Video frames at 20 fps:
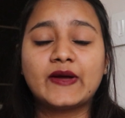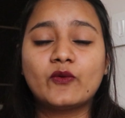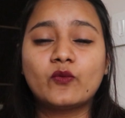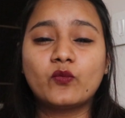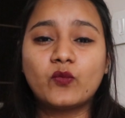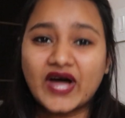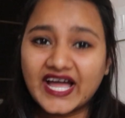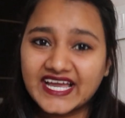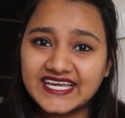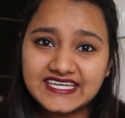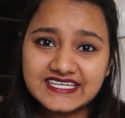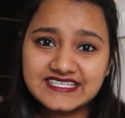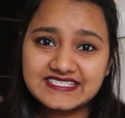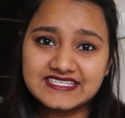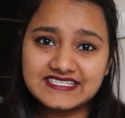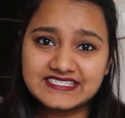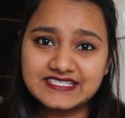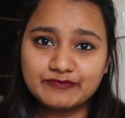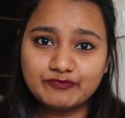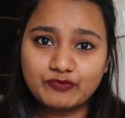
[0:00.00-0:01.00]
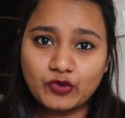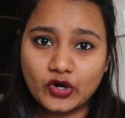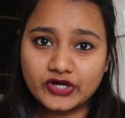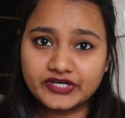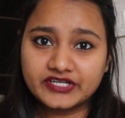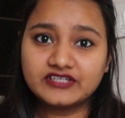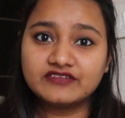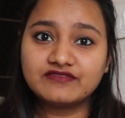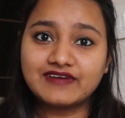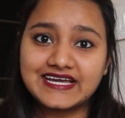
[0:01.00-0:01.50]
Why is this
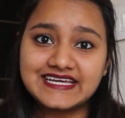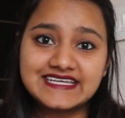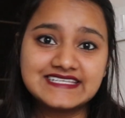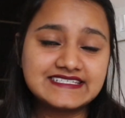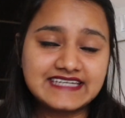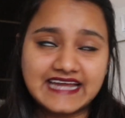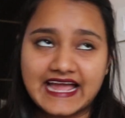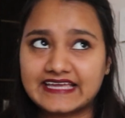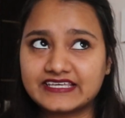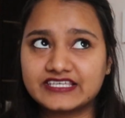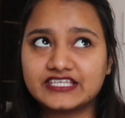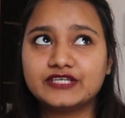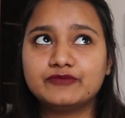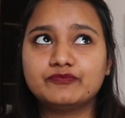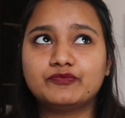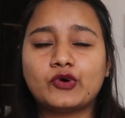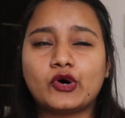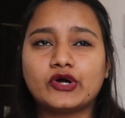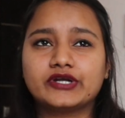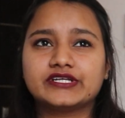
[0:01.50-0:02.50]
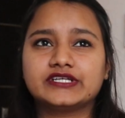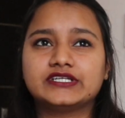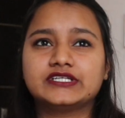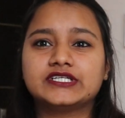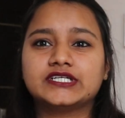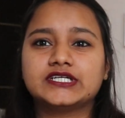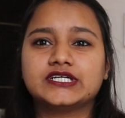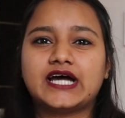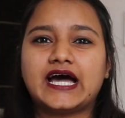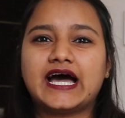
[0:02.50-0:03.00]
important? Why is ranking
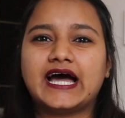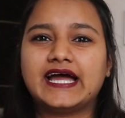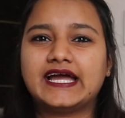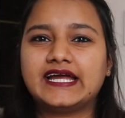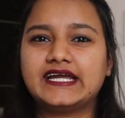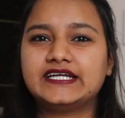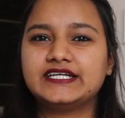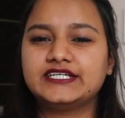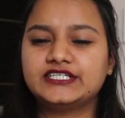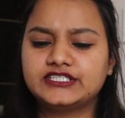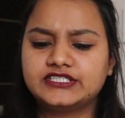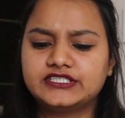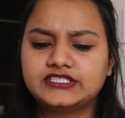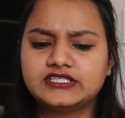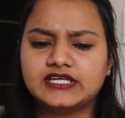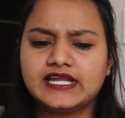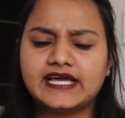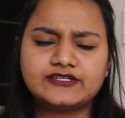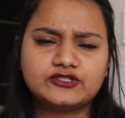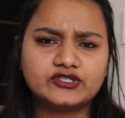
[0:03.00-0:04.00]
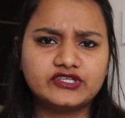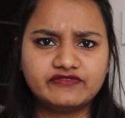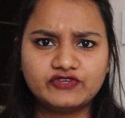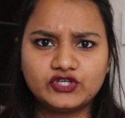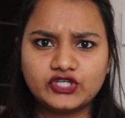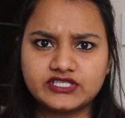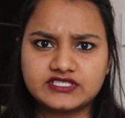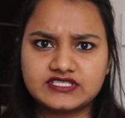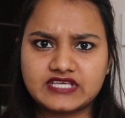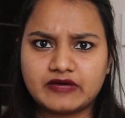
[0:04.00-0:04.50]
important? I'd like to give you
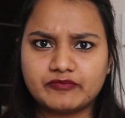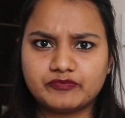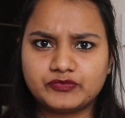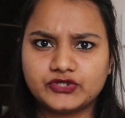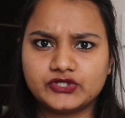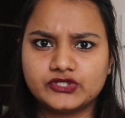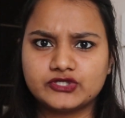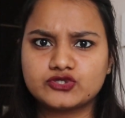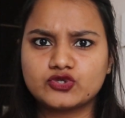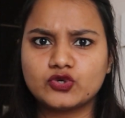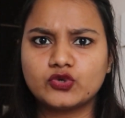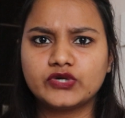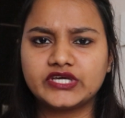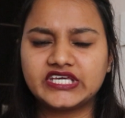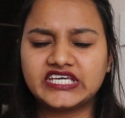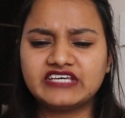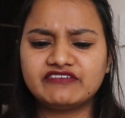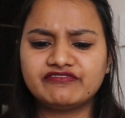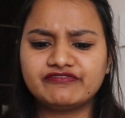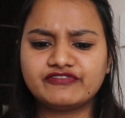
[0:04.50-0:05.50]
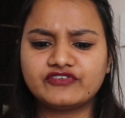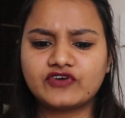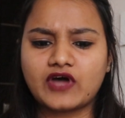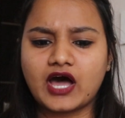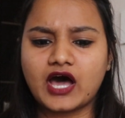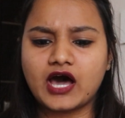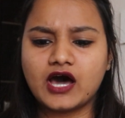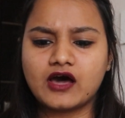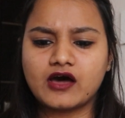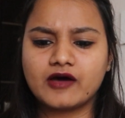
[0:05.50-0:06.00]
an example. So if
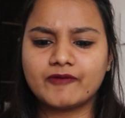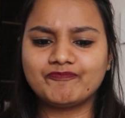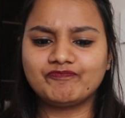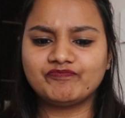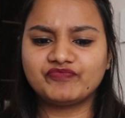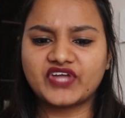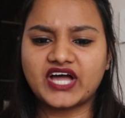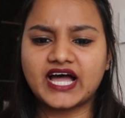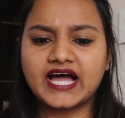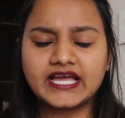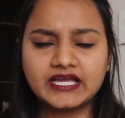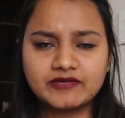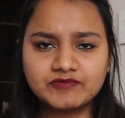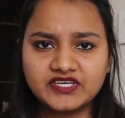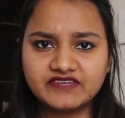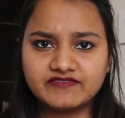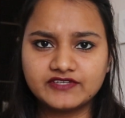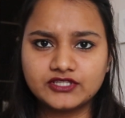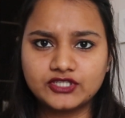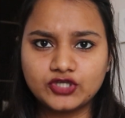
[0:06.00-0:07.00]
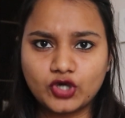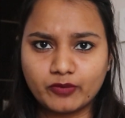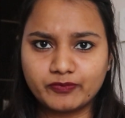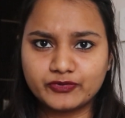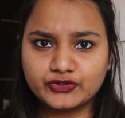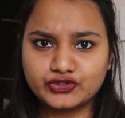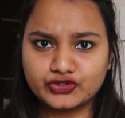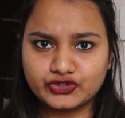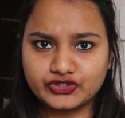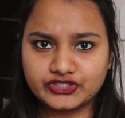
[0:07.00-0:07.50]
I am given the
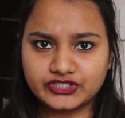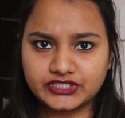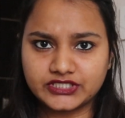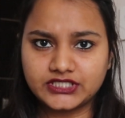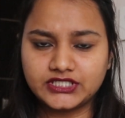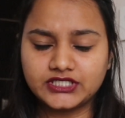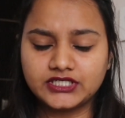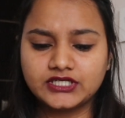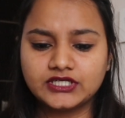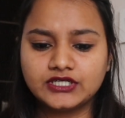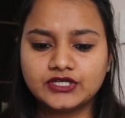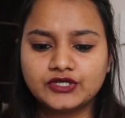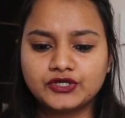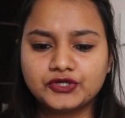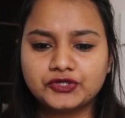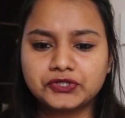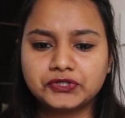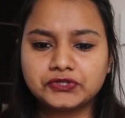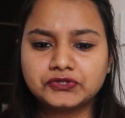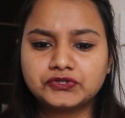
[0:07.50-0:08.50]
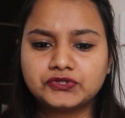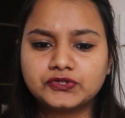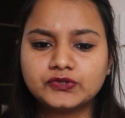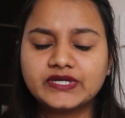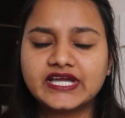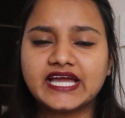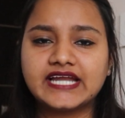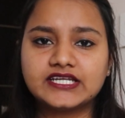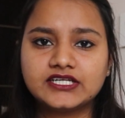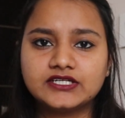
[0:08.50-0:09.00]
opportunity to
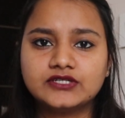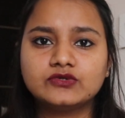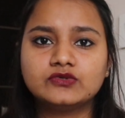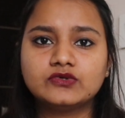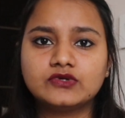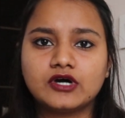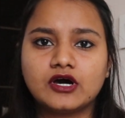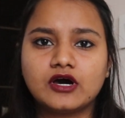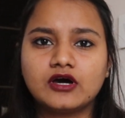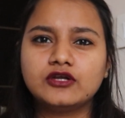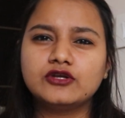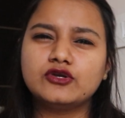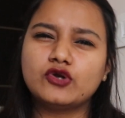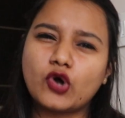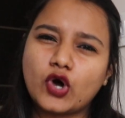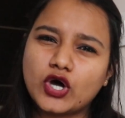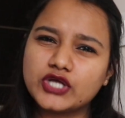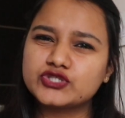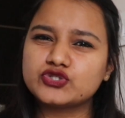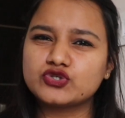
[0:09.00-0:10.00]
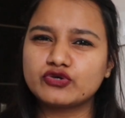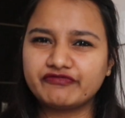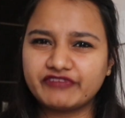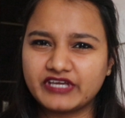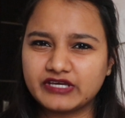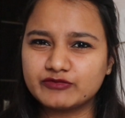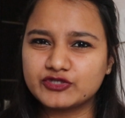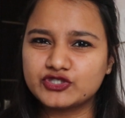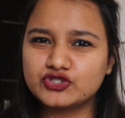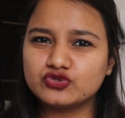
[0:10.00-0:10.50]
get into a not so
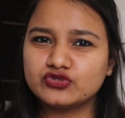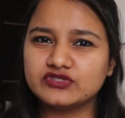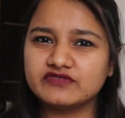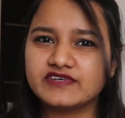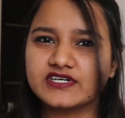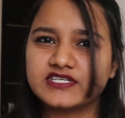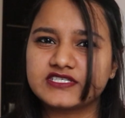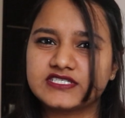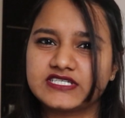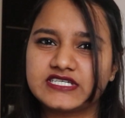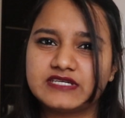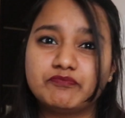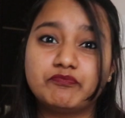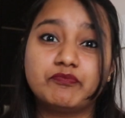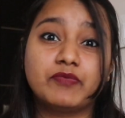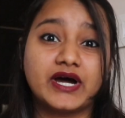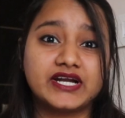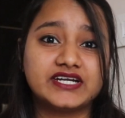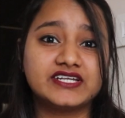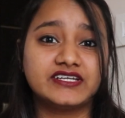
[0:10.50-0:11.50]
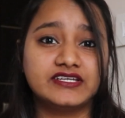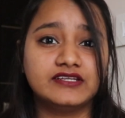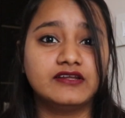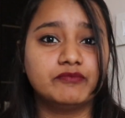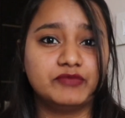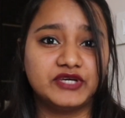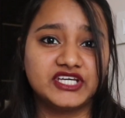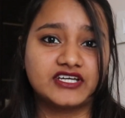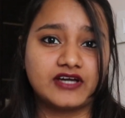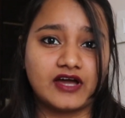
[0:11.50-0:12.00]
famous university but in
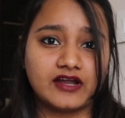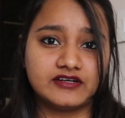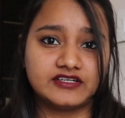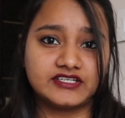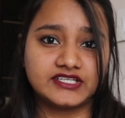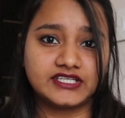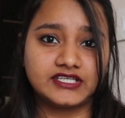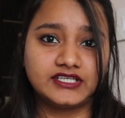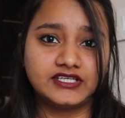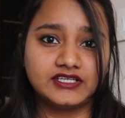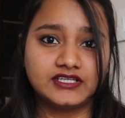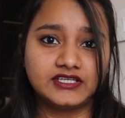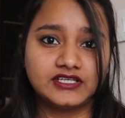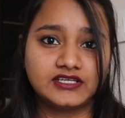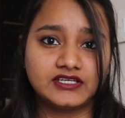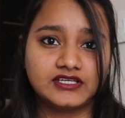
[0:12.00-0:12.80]
a big country,